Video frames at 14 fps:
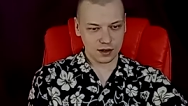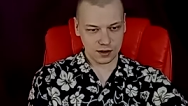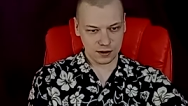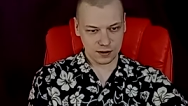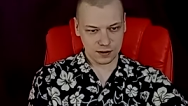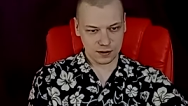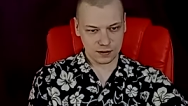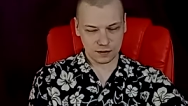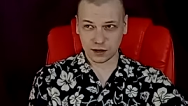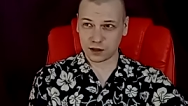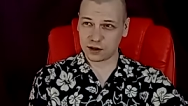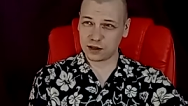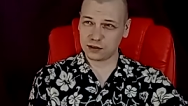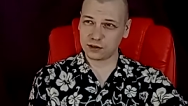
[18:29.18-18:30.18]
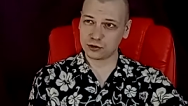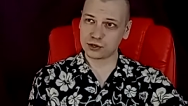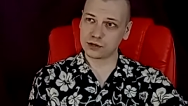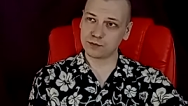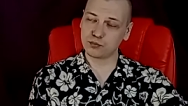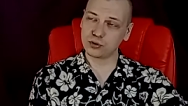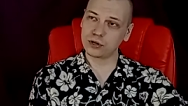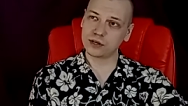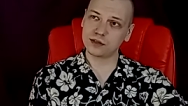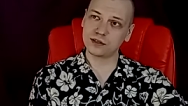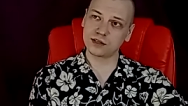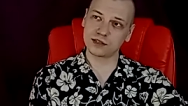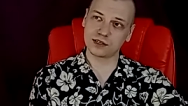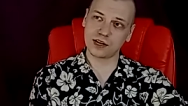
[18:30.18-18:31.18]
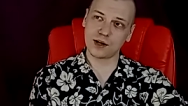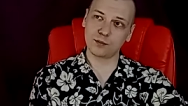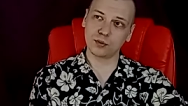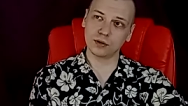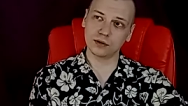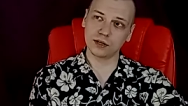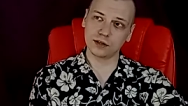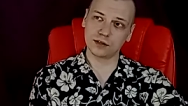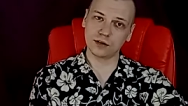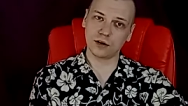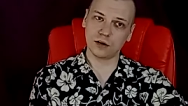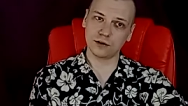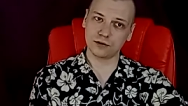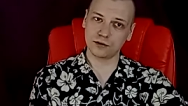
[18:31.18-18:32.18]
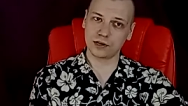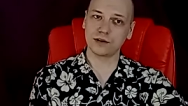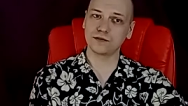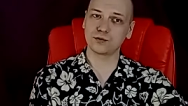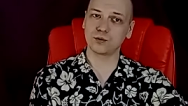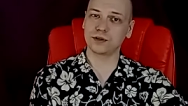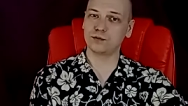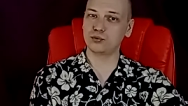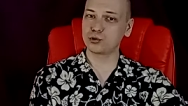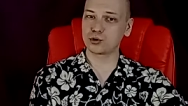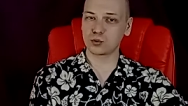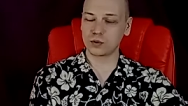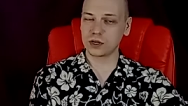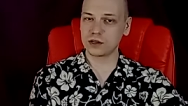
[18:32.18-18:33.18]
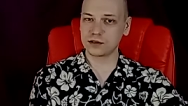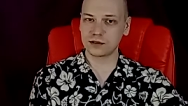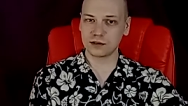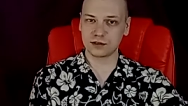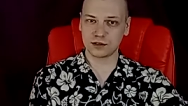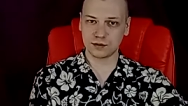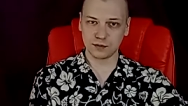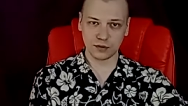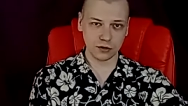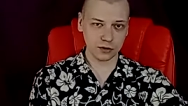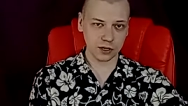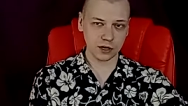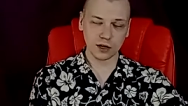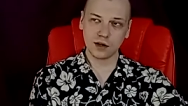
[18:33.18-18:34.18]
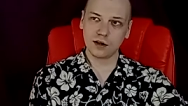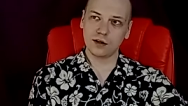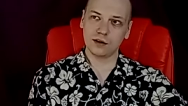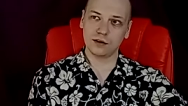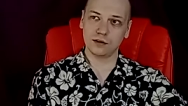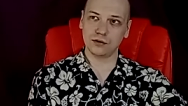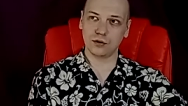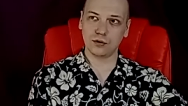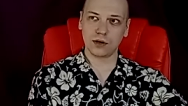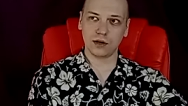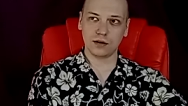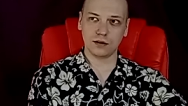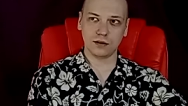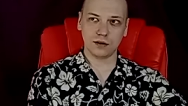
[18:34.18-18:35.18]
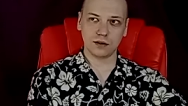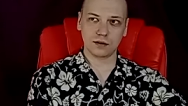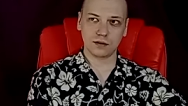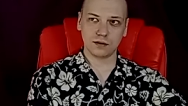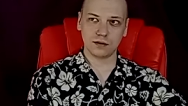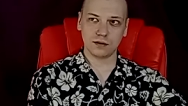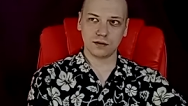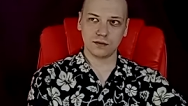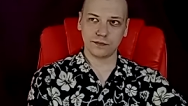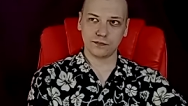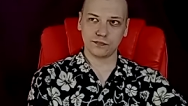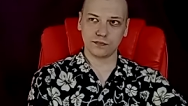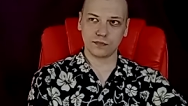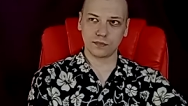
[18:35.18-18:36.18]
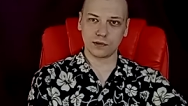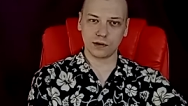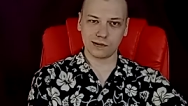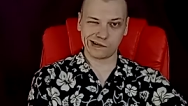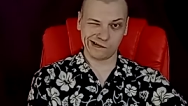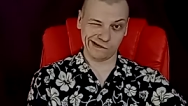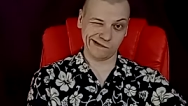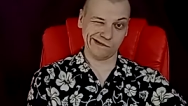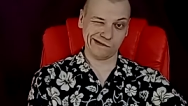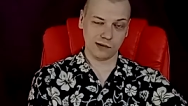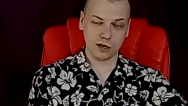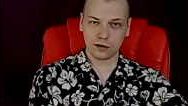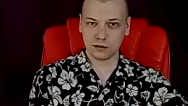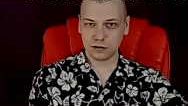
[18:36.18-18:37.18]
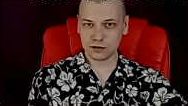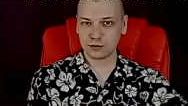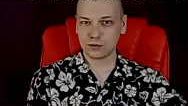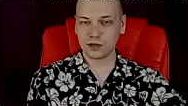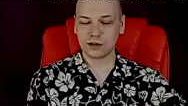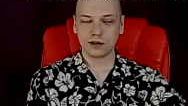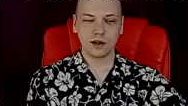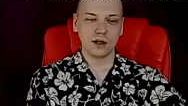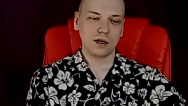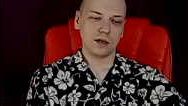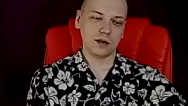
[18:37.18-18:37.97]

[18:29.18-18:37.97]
Uh, like again, there's a brilliant example that the author gives with Bruce Willis's smirk you know, kind of like um, like huh, this one.